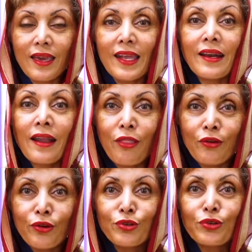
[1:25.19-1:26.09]
And
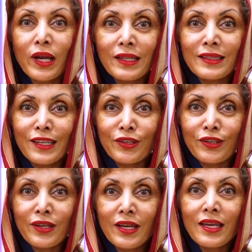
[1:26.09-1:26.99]
another great
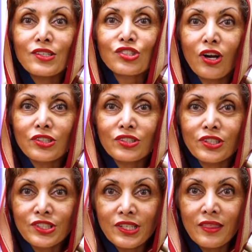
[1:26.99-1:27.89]
leader is Dr.
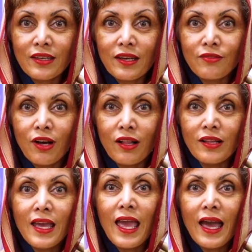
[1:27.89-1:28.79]
Harjeet Garhiwal
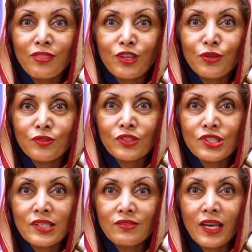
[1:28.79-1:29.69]
at the
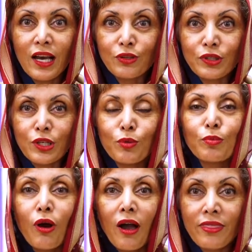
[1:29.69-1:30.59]
University of Calgary, who
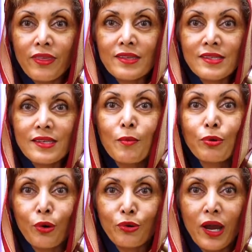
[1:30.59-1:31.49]
brought this
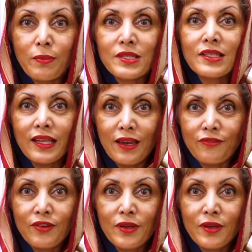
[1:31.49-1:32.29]
program to life.